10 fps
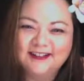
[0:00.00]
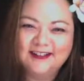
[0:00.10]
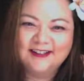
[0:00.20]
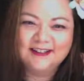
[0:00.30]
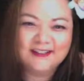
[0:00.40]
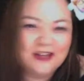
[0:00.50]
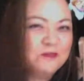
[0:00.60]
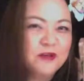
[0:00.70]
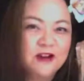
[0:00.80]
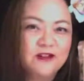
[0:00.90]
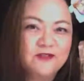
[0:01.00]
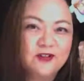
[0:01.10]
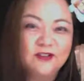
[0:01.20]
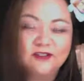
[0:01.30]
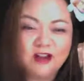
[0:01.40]
Is that
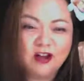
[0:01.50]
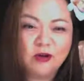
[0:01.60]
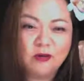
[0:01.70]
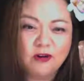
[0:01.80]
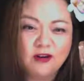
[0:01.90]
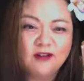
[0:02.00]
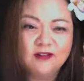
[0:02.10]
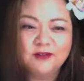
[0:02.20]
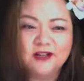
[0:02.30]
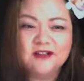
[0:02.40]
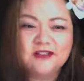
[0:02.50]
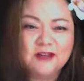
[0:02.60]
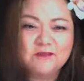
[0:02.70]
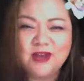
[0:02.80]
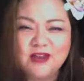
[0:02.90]
pitiful? No, because they
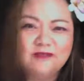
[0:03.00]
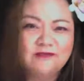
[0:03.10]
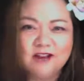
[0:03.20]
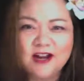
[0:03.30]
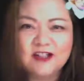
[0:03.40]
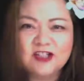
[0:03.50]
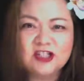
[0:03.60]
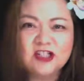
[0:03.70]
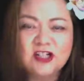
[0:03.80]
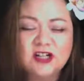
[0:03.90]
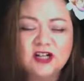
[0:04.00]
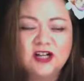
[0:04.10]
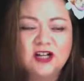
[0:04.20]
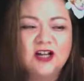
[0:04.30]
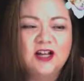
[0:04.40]
bake it fresh,
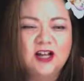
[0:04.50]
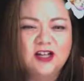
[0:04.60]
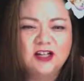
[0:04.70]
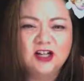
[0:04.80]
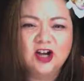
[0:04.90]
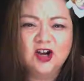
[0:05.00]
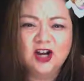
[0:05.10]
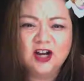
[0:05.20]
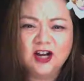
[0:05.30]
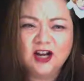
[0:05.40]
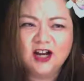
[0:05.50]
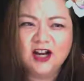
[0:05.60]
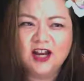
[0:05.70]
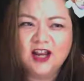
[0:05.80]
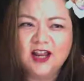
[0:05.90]
you know,
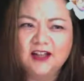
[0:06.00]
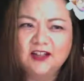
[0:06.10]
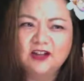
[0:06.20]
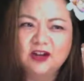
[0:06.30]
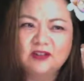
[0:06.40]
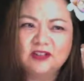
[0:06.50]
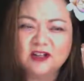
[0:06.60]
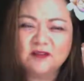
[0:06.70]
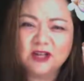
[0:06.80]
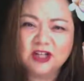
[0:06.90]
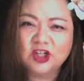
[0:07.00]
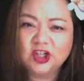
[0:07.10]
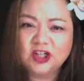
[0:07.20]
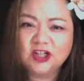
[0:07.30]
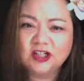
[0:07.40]
and you know it's going to be
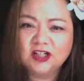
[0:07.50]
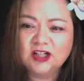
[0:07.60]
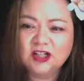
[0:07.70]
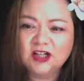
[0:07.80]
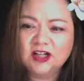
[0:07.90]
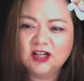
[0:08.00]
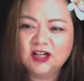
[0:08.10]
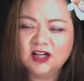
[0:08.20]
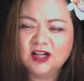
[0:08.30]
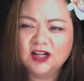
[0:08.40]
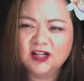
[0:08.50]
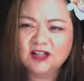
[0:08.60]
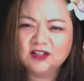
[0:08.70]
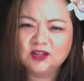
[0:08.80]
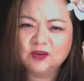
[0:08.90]
good.
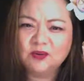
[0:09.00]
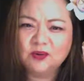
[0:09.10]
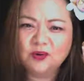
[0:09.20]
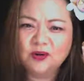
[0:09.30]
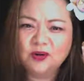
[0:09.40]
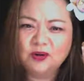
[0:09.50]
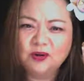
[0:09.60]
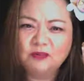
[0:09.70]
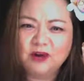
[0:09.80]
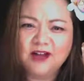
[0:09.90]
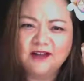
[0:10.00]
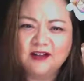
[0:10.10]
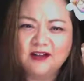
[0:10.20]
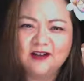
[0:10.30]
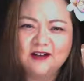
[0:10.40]
So why
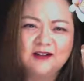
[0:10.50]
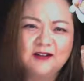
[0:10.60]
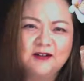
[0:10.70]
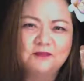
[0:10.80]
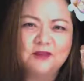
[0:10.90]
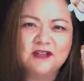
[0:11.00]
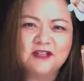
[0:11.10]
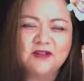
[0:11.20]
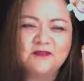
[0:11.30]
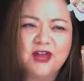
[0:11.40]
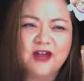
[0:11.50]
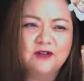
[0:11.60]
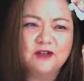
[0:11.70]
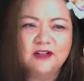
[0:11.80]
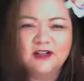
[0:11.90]
knock myself
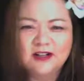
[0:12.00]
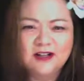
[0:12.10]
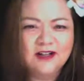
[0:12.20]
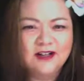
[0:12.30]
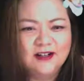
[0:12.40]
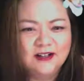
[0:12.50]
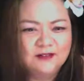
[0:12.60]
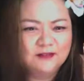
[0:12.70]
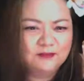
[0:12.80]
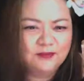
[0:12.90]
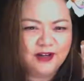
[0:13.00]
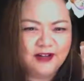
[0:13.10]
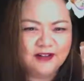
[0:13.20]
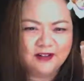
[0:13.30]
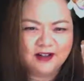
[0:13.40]
out
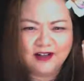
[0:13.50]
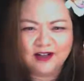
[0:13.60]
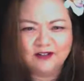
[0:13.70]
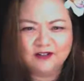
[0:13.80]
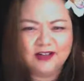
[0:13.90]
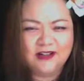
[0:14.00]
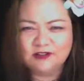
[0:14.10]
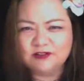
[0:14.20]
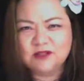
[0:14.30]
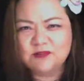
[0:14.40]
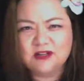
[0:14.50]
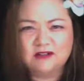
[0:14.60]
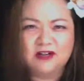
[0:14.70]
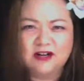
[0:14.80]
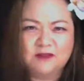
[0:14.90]
by, I don't like Krispy Kreme.